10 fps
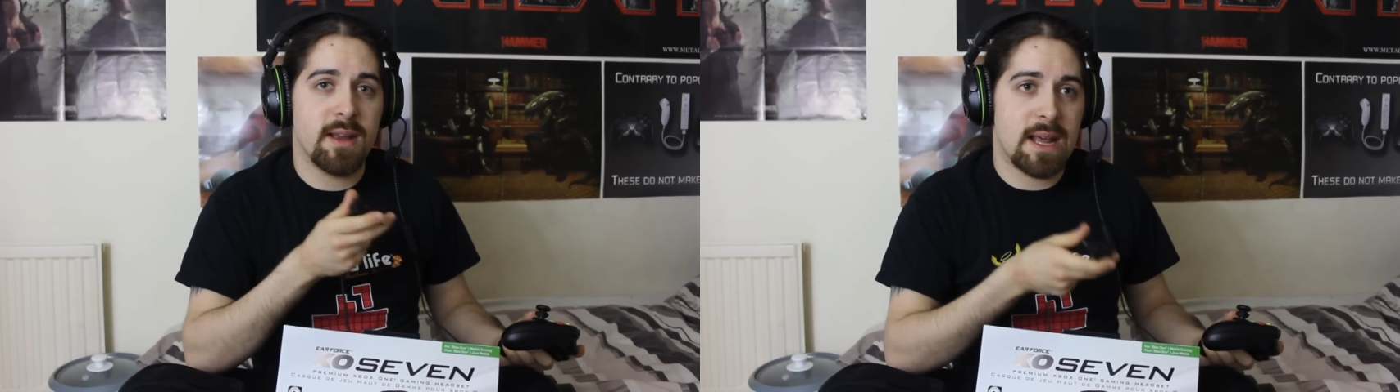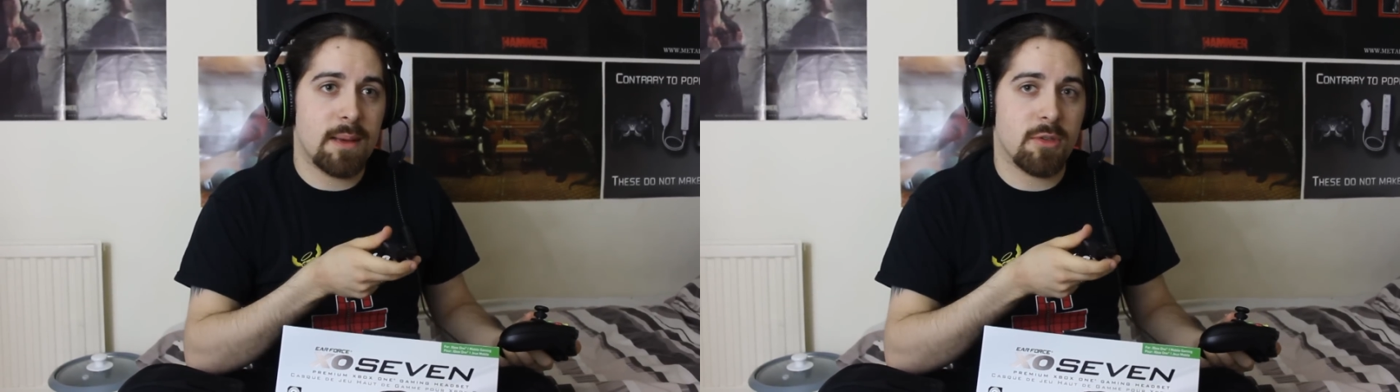
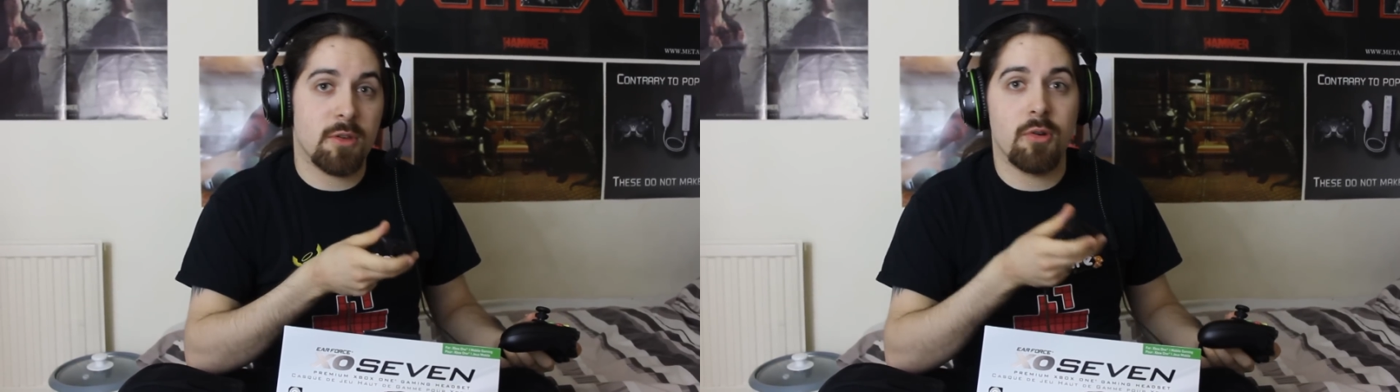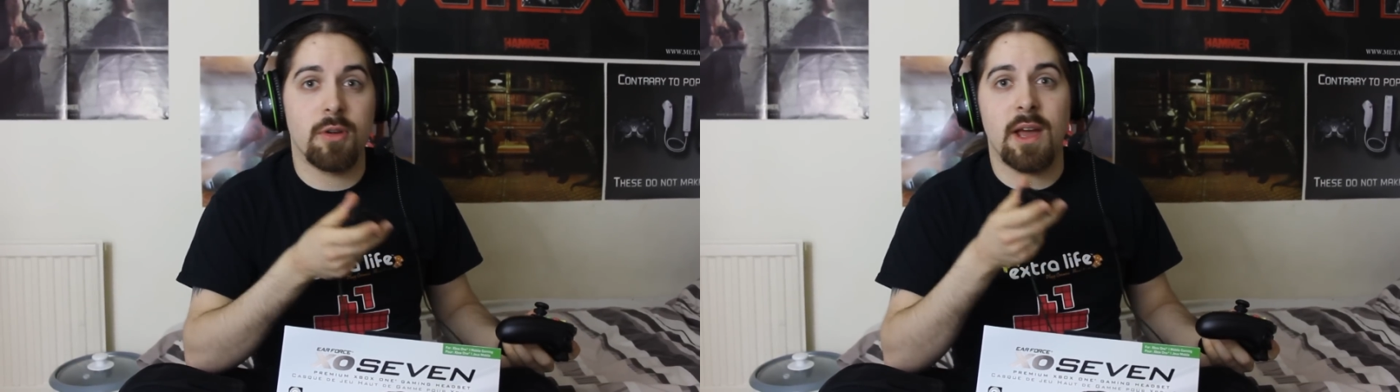adapter
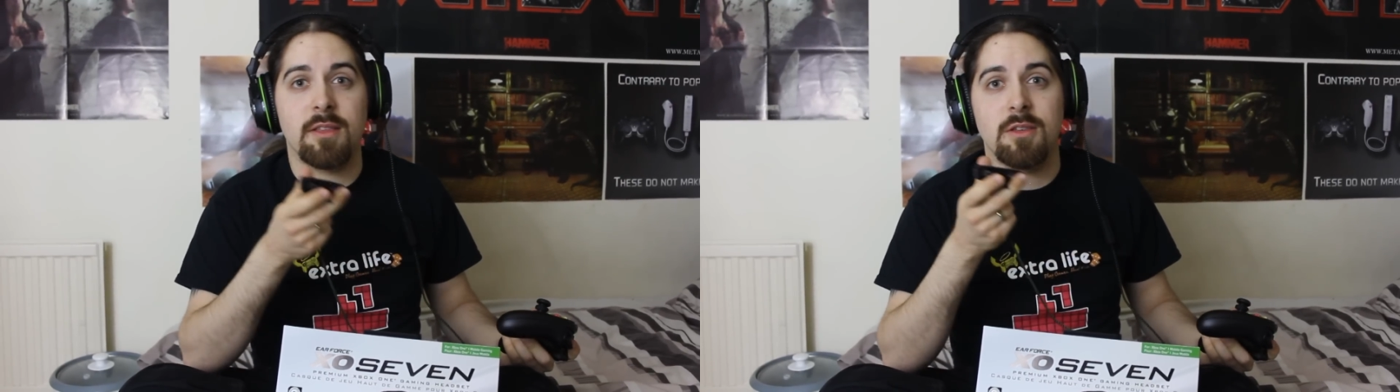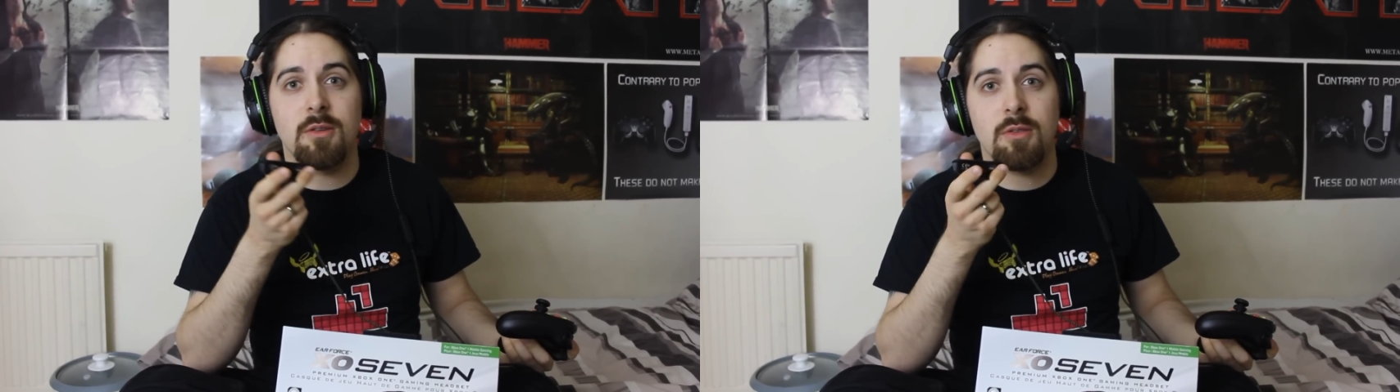or you had
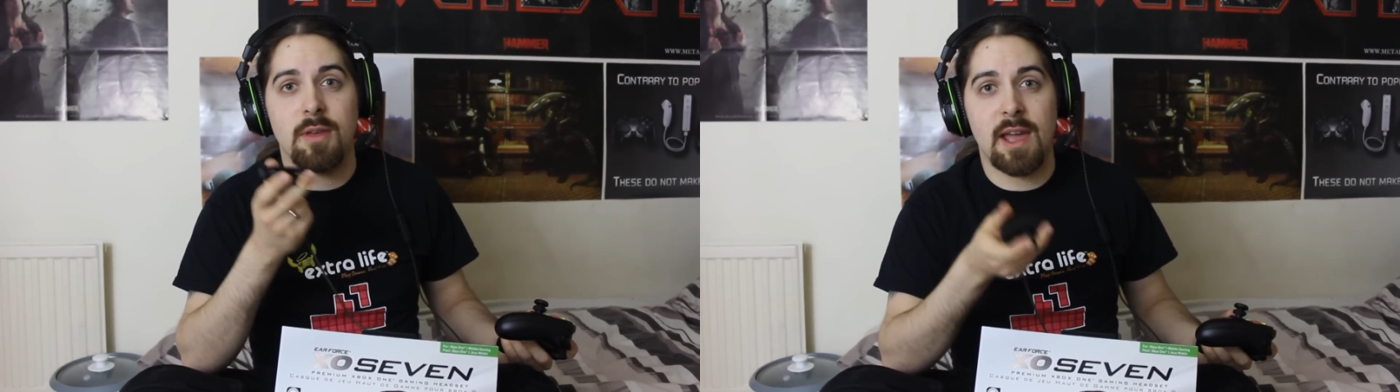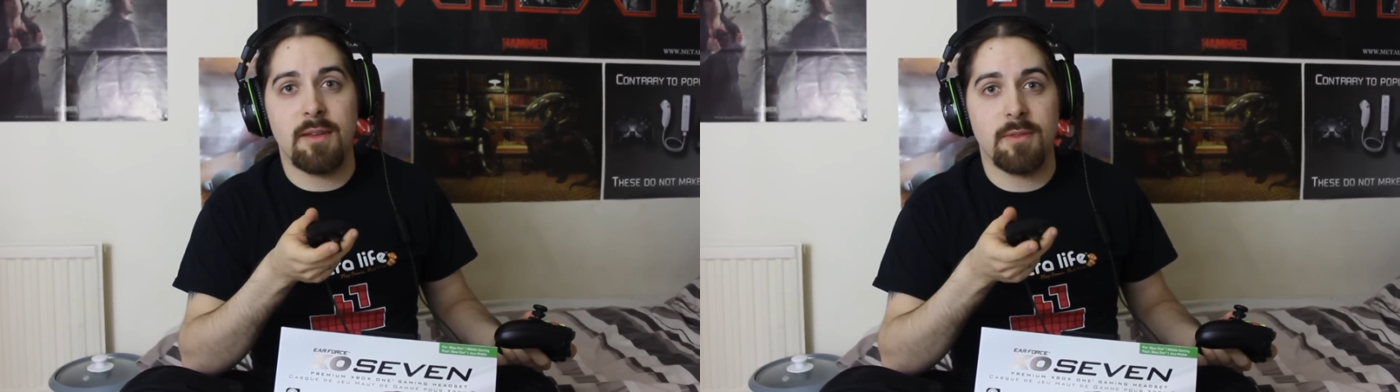to use
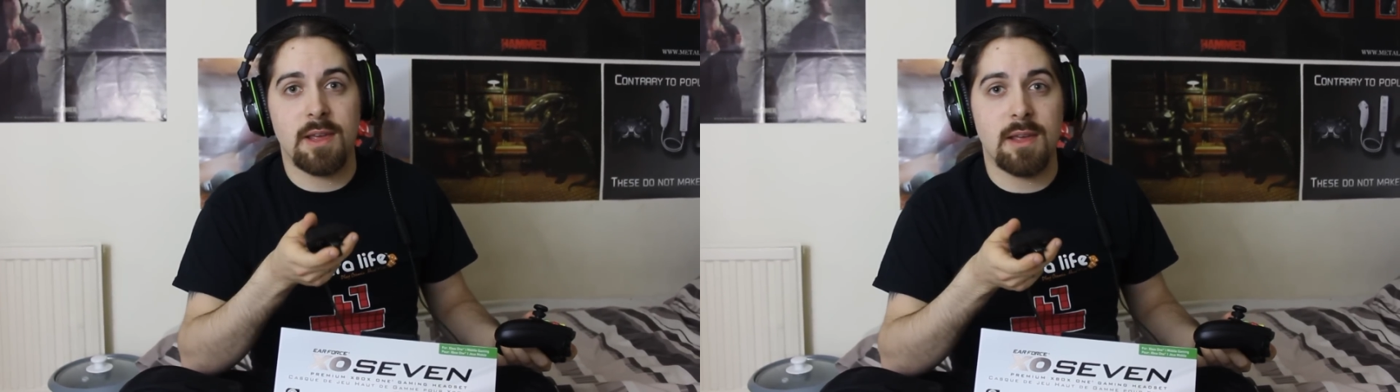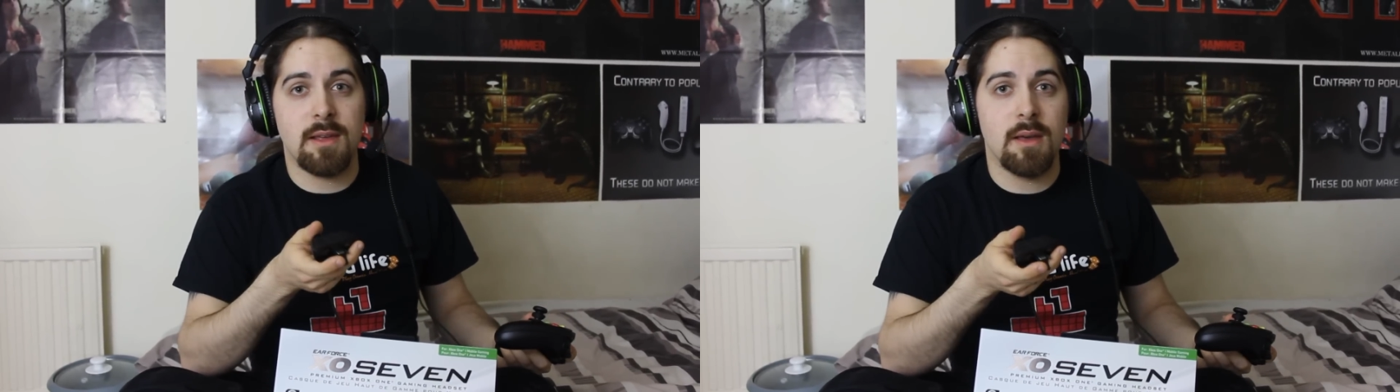the
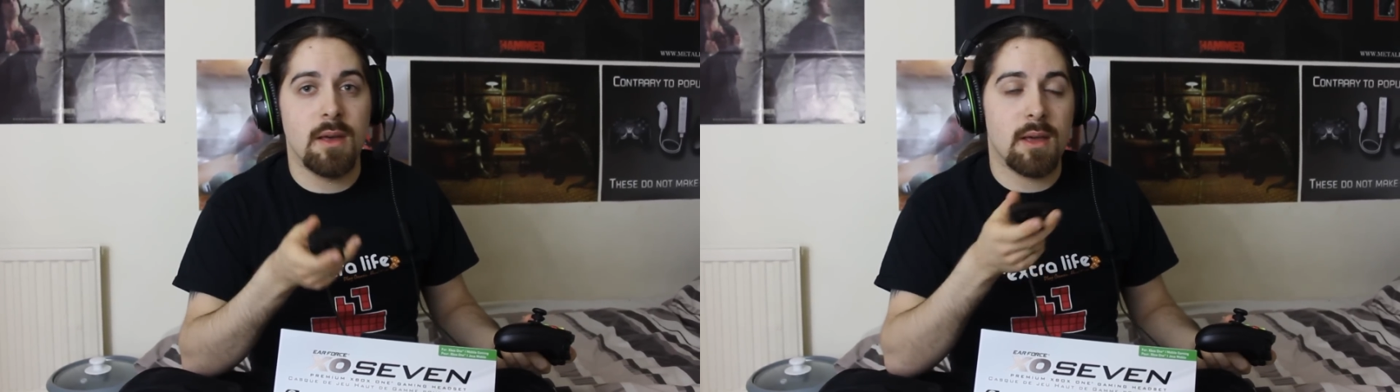AV